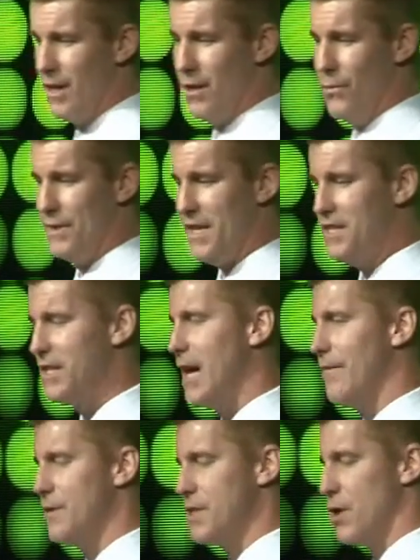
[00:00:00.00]
With these
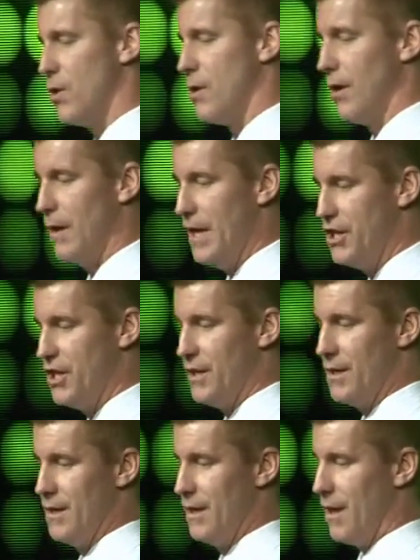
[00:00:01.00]
levels of
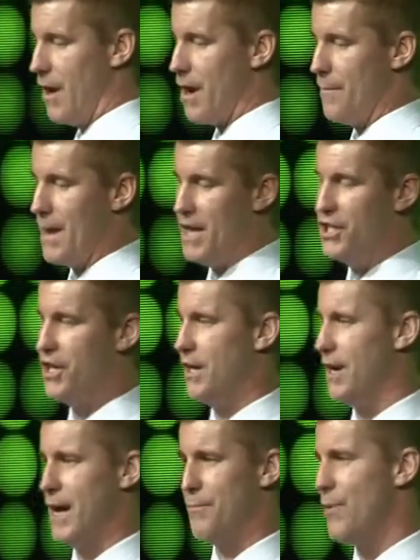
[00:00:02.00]
correlation,
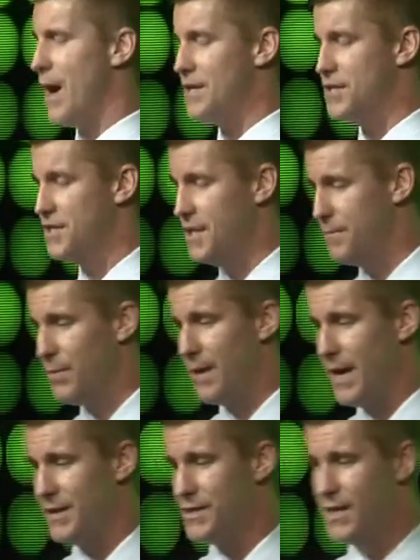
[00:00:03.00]
automation, and processes in
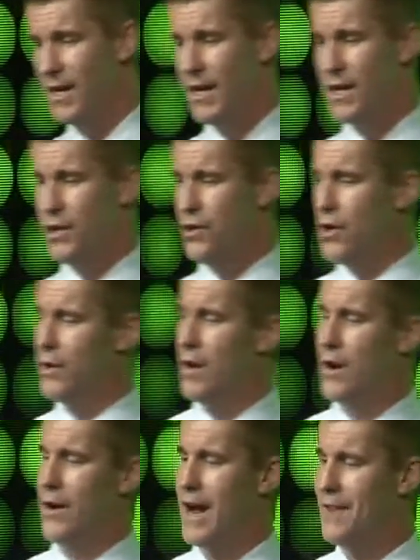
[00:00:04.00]
place, you no
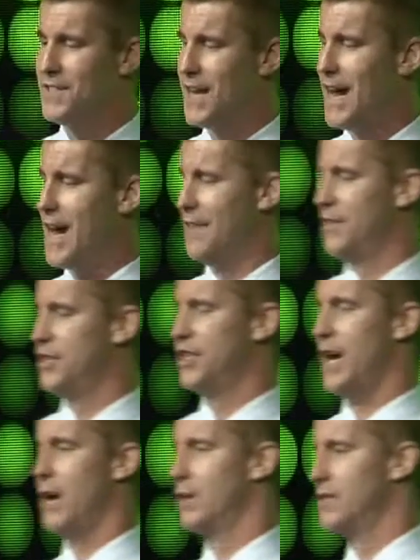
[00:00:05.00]
longer have to hide in the
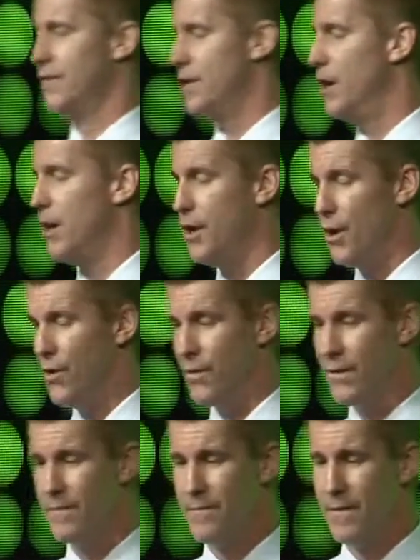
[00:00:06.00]
shadows of the
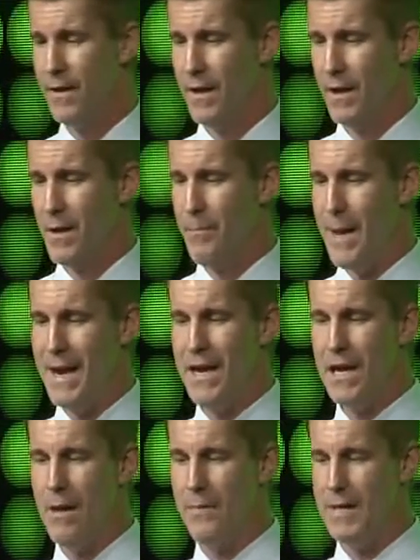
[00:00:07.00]
unknown. Many
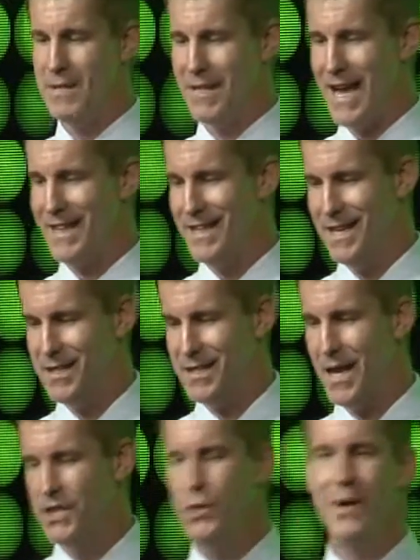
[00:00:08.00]
companies lack the
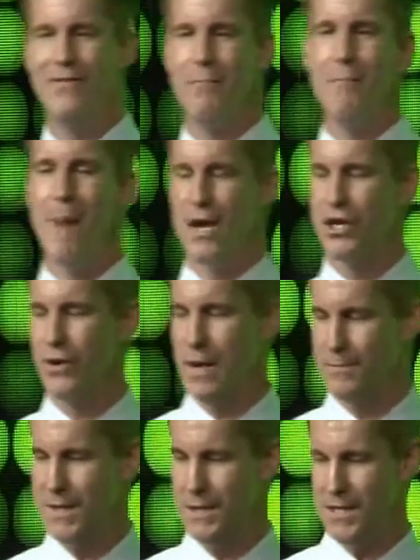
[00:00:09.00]
insight to even measure
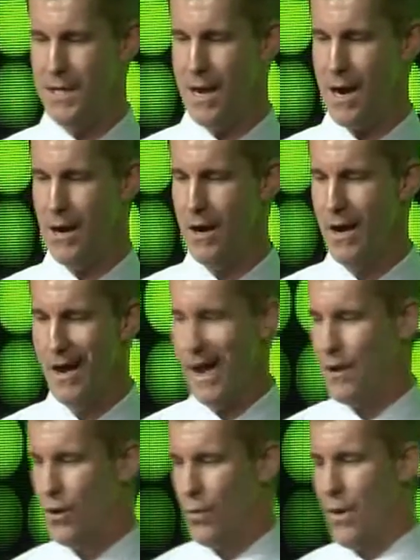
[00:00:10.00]
MTTR
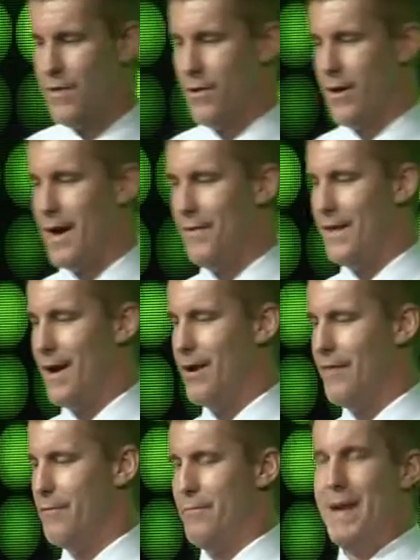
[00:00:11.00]
and or whether or not they are
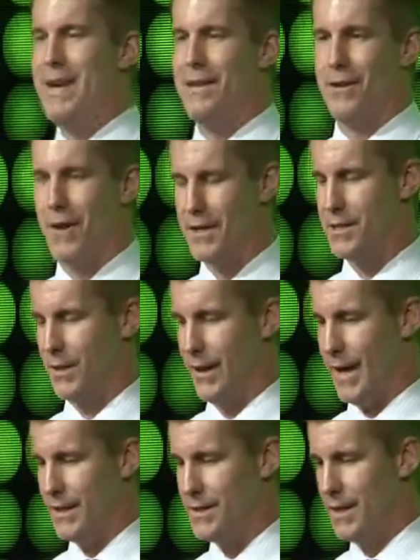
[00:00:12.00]
even meeting their
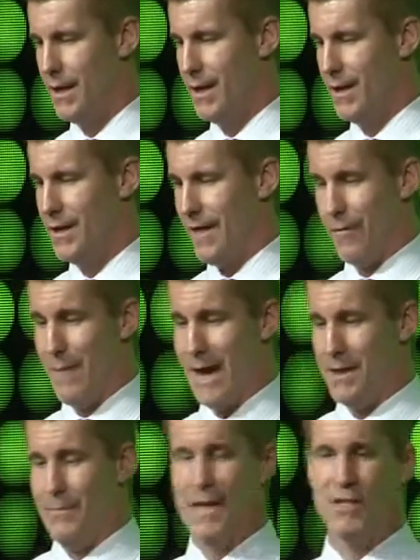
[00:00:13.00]
SLAs, never
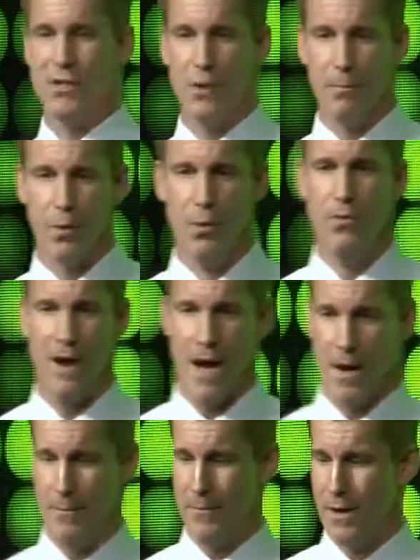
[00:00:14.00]
mind the means to improve on
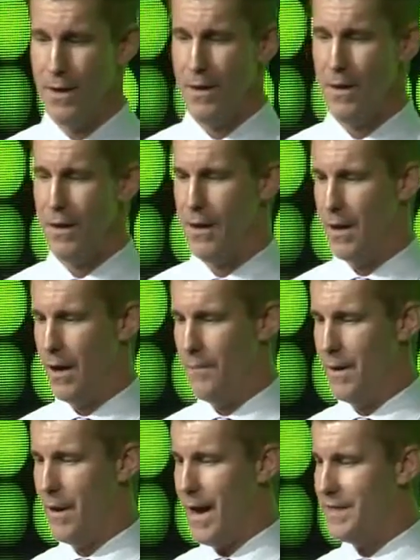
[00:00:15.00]
them.
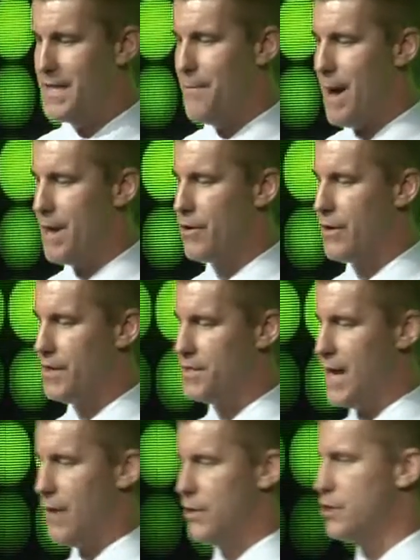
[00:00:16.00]
IT monitoring is
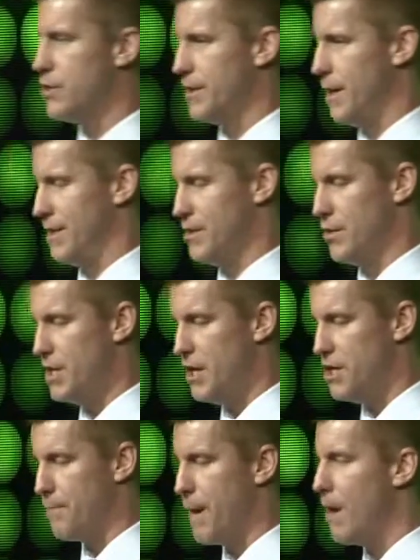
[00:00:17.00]
now a
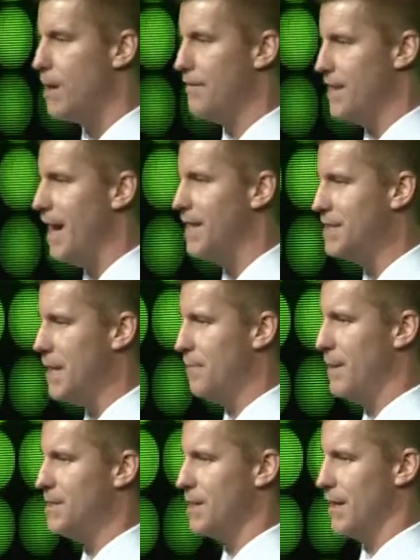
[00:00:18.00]
strategic part of the
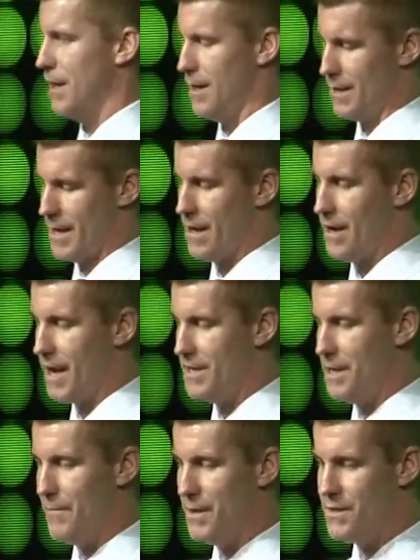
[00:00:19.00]
Kellogg
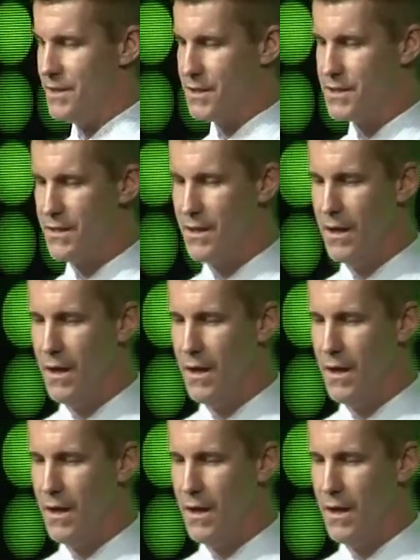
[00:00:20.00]
IT business.